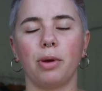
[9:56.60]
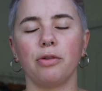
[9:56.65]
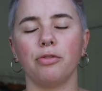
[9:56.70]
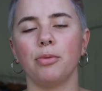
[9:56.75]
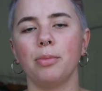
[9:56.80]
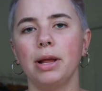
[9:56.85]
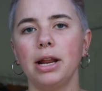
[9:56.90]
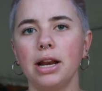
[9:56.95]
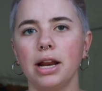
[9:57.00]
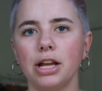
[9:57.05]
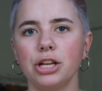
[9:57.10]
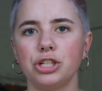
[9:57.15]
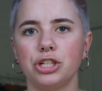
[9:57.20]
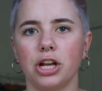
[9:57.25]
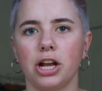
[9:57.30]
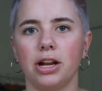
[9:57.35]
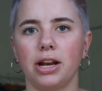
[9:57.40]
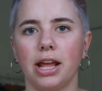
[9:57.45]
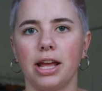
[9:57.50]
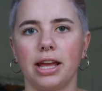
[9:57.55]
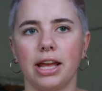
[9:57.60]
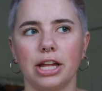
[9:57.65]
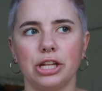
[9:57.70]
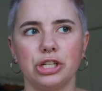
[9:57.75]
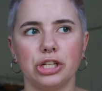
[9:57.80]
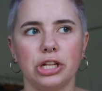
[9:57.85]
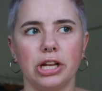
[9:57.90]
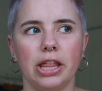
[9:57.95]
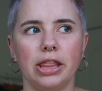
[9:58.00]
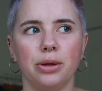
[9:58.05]
my roommate and I shared a
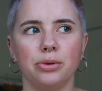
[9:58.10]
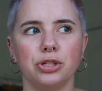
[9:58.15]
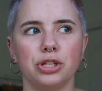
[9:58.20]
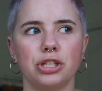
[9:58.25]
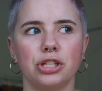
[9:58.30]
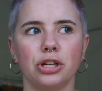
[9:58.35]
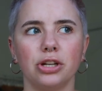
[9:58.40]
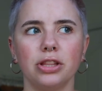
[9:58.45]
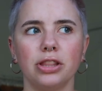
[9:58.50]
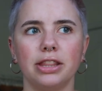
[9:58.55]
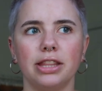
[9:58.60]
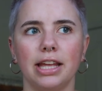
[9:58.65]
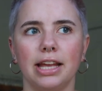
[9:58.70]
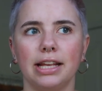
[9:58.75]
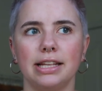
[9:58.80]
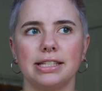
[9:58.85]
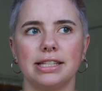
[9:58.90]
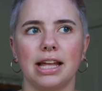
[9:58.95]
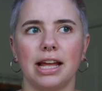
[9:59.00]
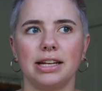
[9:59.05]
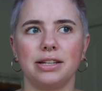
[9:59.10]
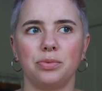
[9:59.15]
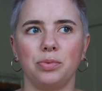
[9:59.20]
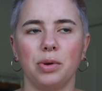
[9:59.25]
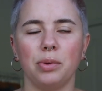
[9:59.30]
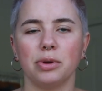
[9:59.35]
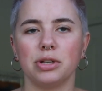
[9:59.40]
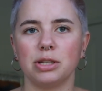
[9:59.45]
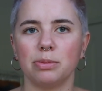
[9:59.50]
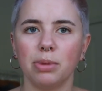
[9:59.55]
kitchen, and there was just certain things that
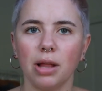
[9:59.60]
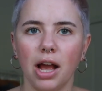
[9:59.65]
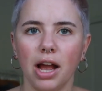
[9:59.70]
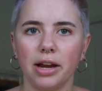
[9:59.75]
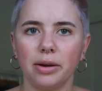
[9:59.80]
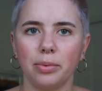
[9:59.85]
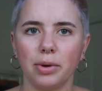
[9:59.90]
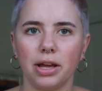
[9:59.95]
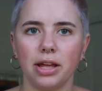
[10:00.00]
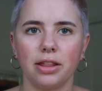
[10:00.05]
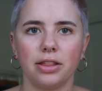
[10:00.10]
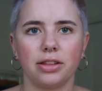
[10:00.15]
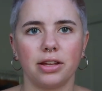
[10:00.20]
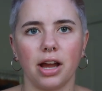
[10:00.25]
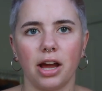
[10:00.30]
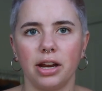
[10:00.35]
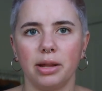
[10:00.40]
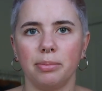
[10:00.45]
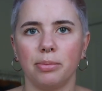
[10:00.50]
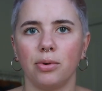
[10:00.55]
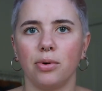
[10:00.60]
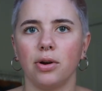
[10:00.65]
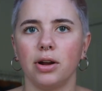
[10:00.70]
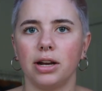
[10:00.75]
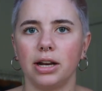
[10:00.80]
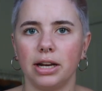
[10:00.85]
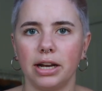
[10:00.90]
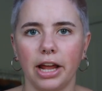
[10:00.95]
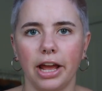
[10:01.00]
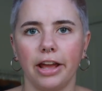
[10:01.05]
we were supplied with: cutting
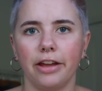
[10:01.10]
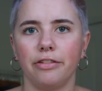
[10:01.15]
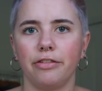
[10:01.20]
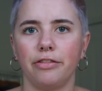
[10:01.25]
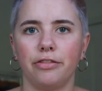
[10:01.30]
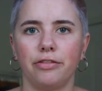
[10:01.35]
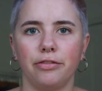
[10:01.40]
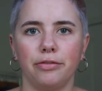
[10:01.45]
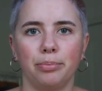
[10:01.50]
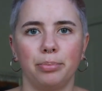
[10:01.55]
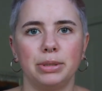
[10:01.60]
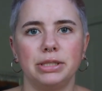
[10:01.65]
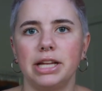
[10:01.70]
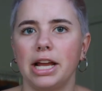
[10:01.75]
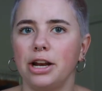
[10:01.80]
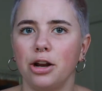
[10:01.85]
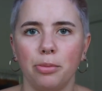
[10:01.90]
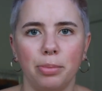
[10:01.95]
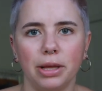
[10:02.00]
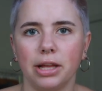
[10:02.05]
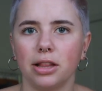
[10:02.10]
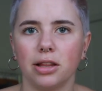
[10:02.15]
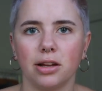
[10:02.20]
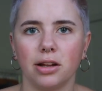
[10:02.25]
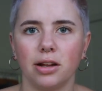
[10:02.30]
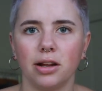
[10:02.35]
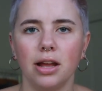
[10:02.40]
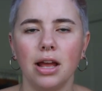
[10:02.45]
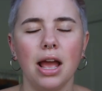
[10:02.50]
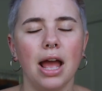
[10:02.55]
board, knife, potato
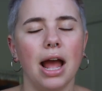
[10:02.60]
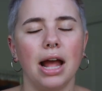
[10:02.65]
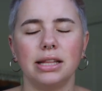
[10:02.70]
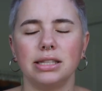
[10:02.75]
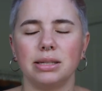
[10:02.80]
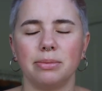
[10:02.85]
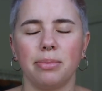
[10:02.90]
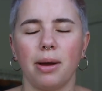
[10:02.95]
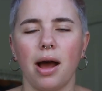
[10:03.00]
peeler, and some